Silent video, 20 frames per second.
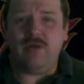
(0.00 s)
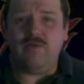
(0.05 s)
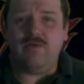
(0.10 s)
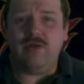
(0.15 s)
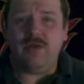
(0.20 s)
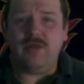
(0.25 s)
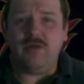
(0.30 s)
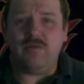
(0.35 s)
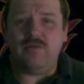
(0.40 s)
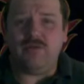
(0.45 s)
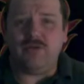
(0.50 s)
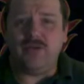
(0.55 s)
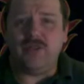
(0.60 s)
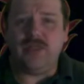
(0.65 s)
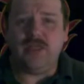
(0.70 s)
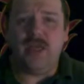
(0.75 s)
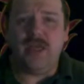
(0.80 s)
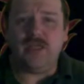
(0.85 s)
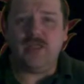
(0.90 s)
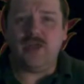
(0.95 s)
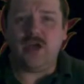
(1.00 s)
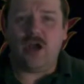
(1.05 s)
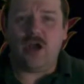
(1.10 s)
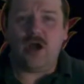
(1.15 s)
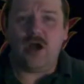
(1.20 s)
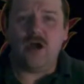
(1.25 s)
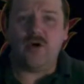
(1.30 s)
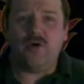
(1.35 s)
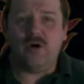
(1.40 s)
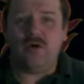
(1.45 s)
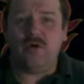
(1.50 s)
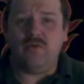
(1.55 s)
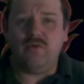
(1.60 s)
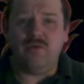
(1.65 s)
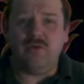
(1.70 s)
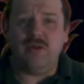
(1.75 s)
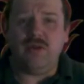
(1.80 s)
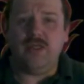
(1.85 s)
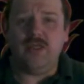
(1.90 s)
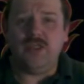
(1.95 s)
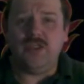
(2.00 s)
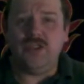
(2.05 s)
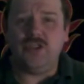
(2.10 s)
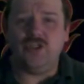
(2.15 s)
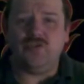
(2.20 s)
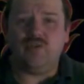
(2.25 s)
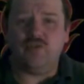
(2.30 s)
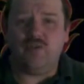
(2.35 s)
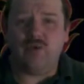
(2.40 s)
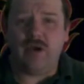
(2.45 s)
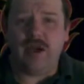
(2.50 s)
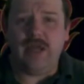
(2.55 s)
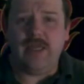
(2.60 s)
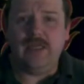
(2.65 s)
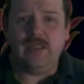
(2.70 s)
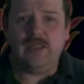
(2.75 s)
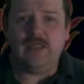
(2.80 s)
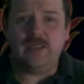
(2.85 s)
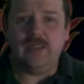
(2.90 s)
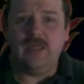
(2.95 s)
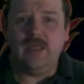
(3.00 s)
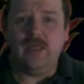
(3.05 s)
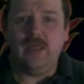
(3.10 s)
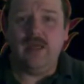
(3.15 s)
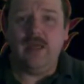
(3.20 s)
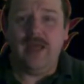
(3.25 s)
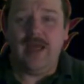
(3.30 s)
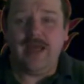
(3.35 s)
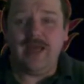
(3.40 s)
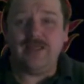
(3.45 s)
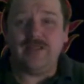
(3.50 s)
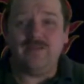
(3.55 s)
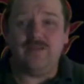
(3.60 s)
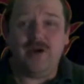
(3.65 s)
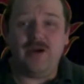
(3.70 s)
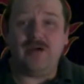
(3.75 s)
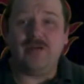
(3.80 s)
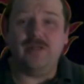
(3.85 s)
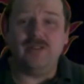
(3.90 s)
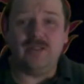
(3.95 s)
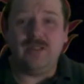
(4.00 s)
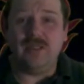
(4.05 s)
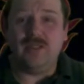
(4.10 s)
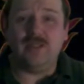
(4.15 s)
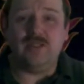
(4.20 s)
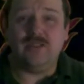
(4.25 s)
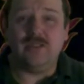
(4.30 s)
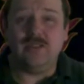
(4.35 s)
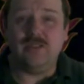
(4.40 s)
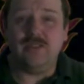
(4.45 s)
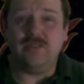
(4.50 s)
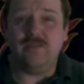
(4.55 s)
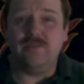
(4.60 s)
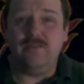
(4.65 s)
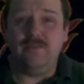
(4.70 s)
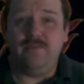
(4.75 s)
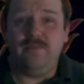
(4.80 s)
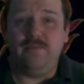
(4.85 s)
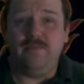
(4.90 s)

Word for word: that we can protect our religious rights as American citizens.